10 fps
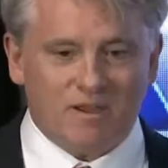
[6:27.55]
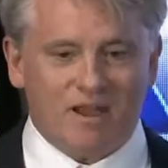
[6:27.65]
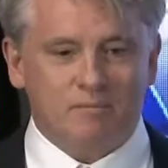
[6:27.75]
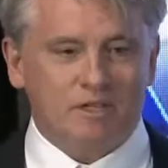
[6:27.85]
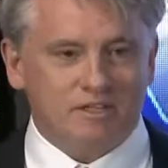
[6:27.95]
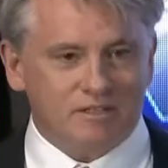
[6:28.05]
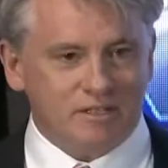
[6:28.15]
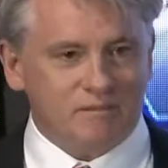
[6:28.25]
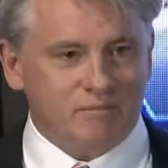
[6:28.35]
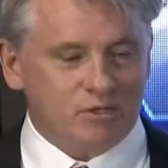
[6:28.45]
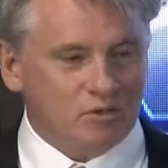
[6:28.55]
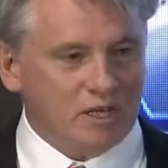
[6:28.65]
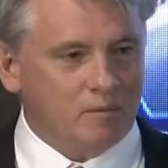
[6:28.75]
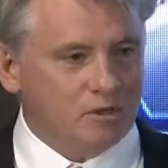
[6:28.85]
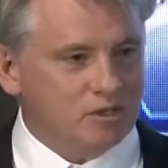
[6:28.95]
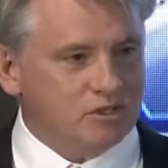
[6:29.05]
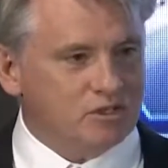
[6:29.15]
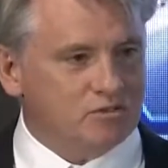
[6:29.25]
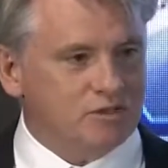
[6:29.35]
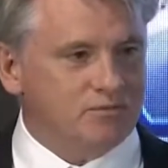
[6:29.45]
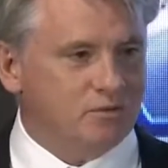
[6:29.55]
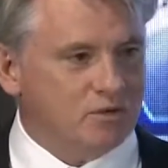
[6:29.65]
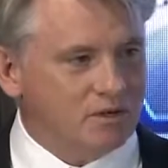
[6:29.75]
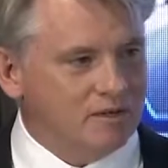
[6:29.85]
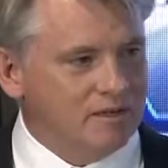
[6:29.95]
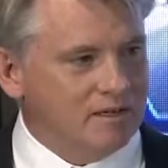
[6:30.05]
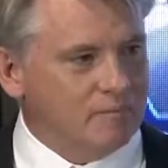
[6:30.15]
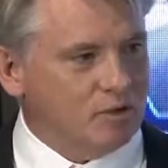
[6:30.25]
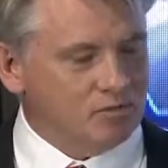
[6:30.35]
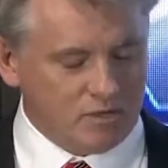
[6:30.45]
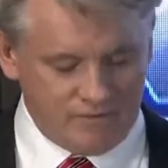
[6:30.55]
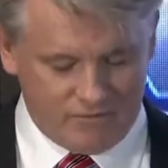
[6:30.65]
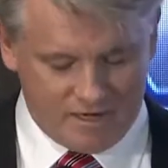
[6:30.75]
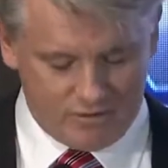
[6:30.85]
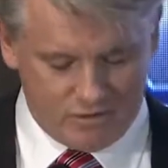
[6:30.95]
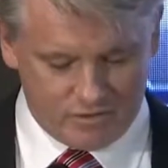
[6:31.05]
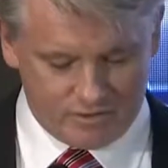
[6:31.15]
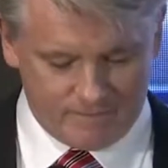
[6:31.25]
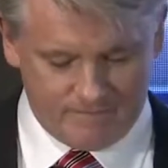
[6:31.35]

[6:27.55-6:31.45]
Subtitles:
I've been in the petrochemical industry for about 25 years.